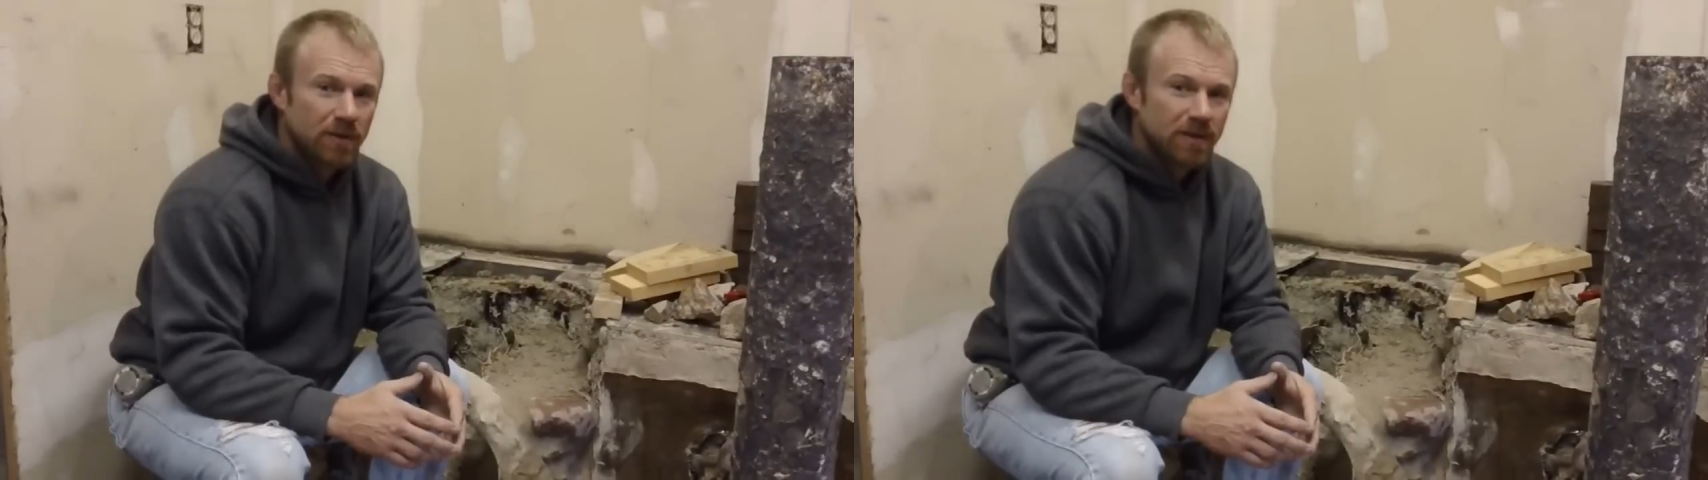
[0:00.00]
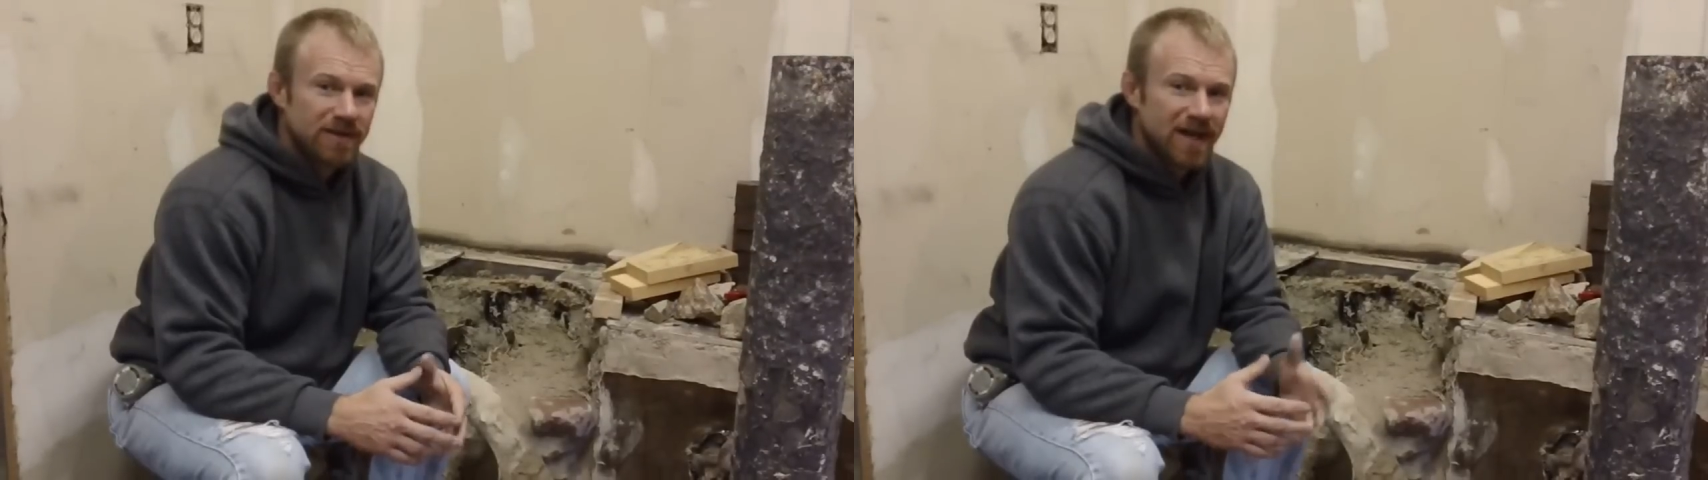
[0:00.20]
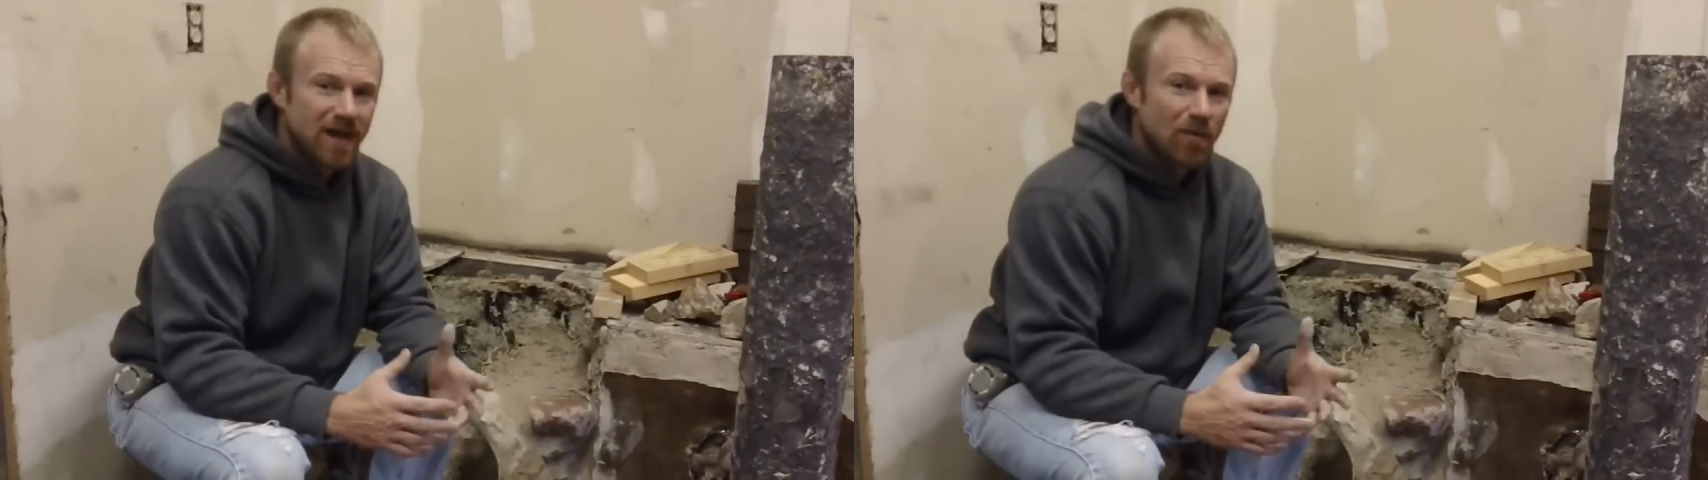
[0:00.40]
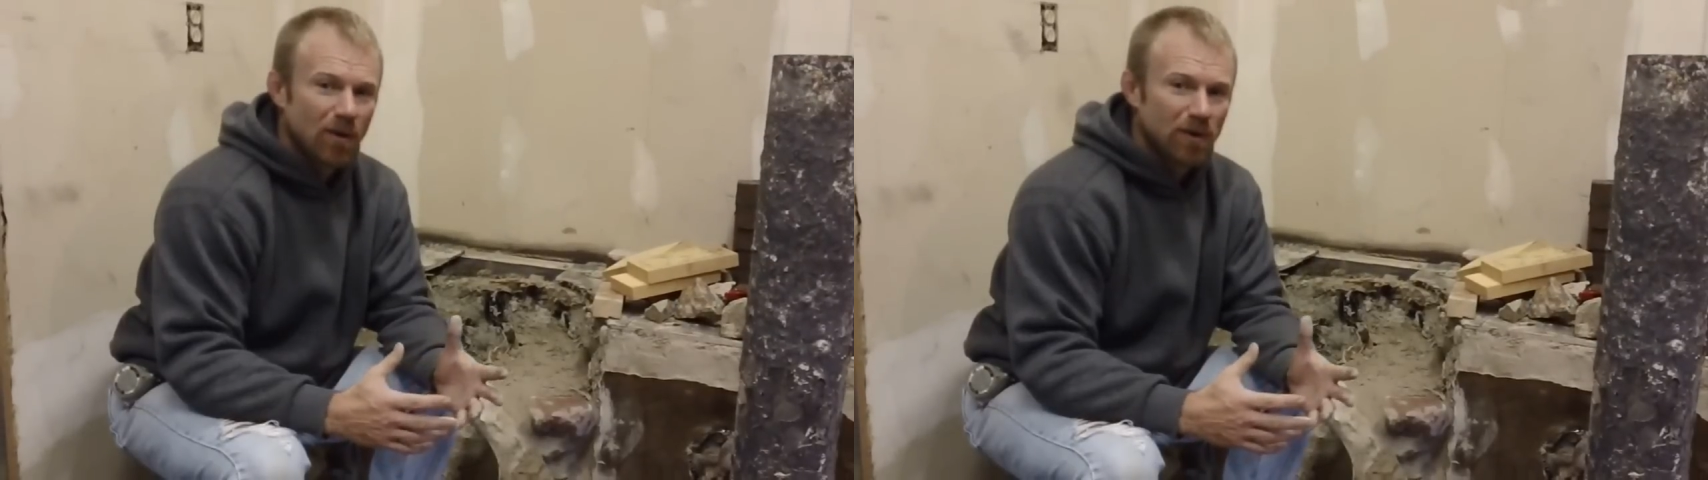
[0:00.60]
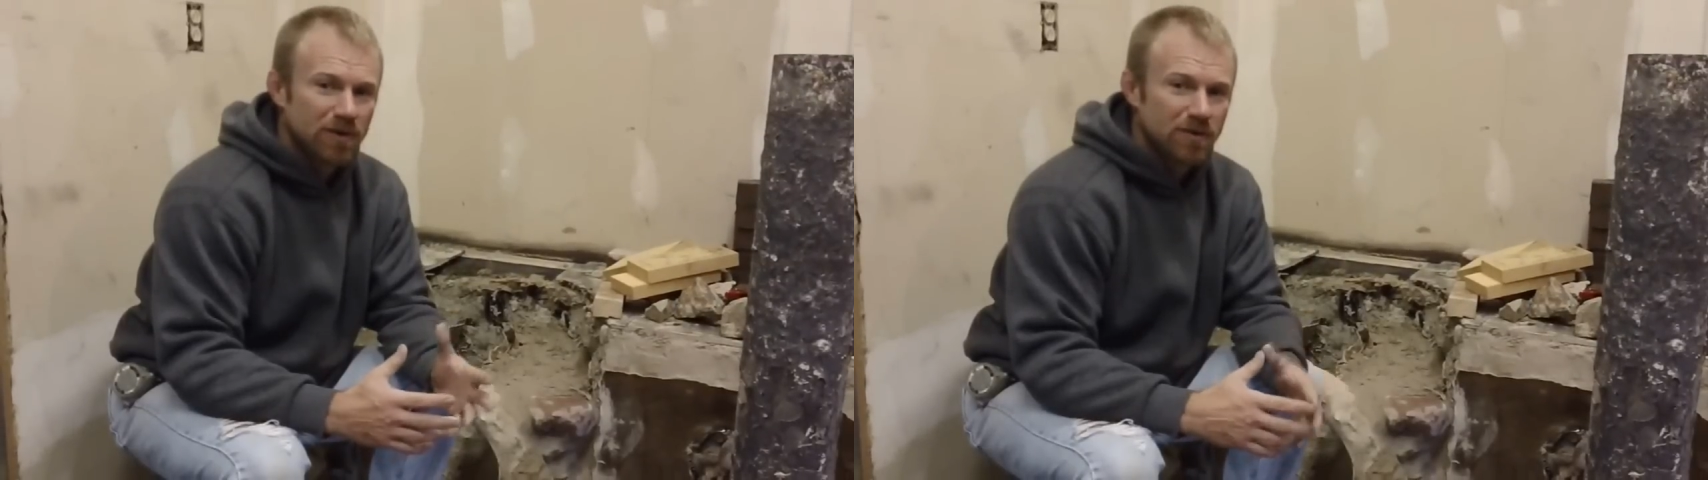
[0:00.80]
This guy
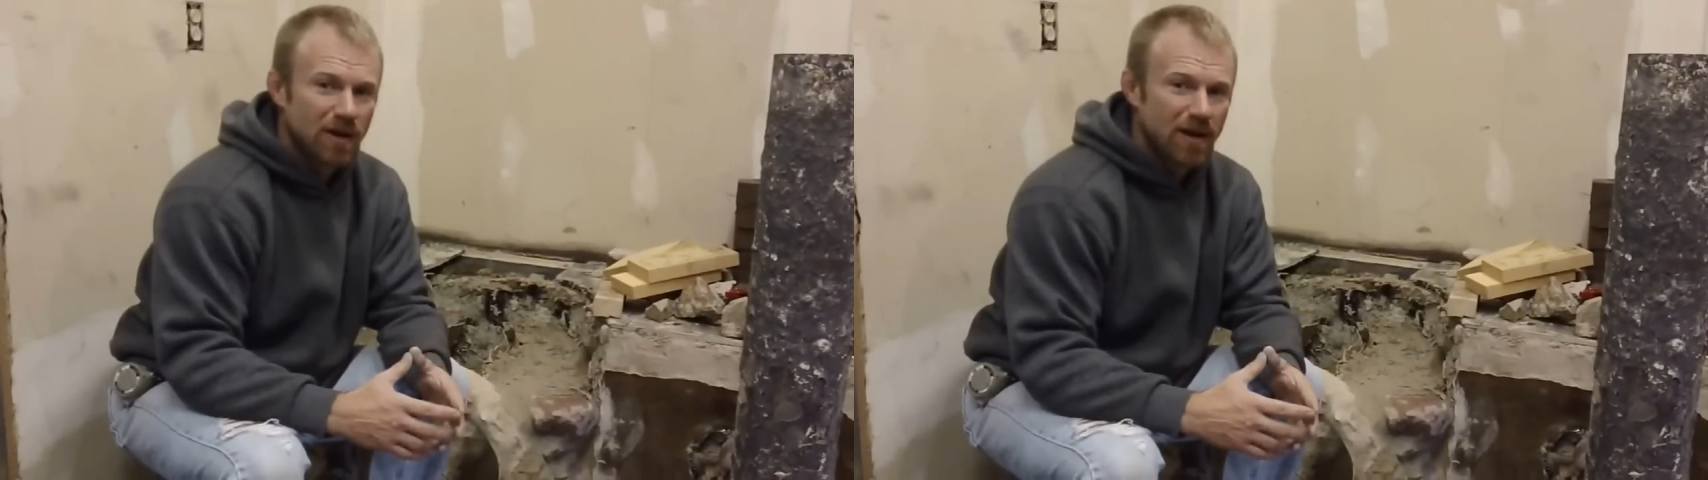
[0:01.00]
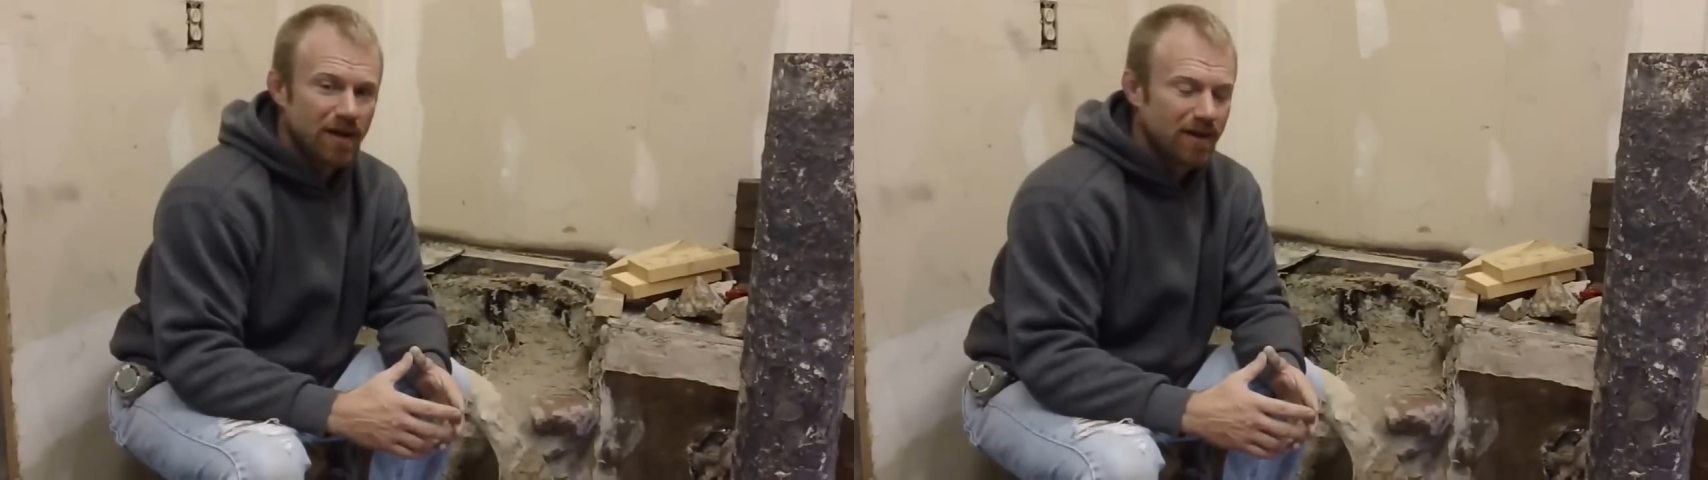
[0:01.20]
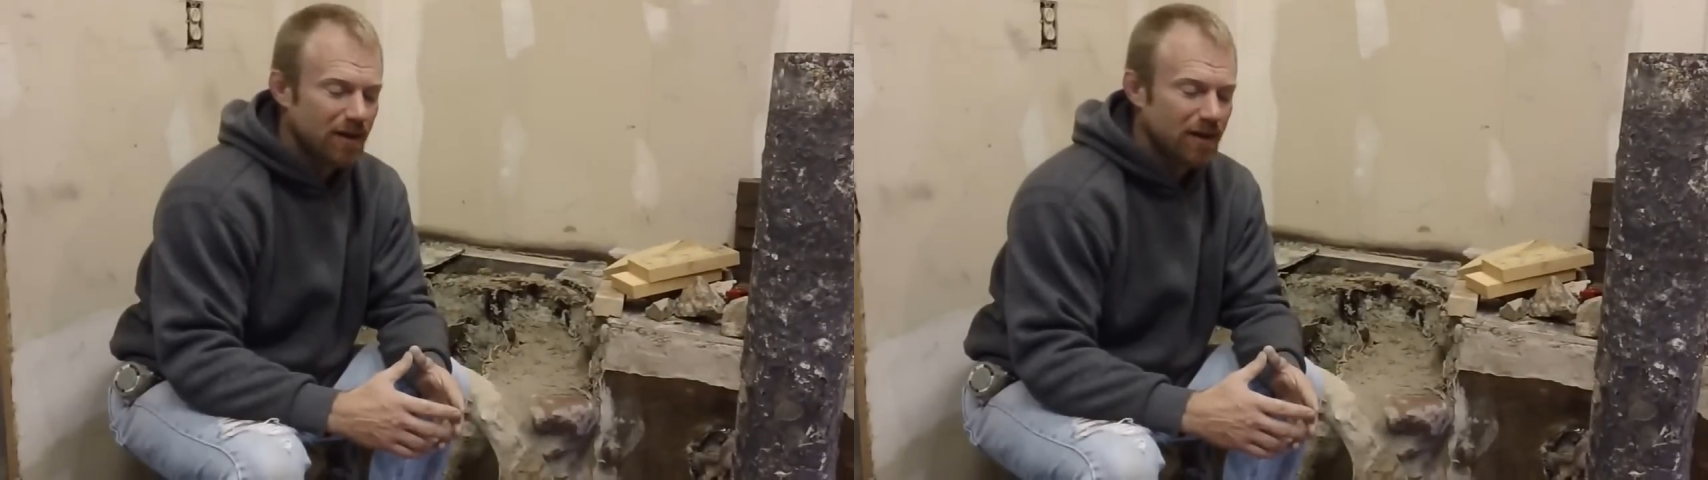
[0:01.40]
works, right?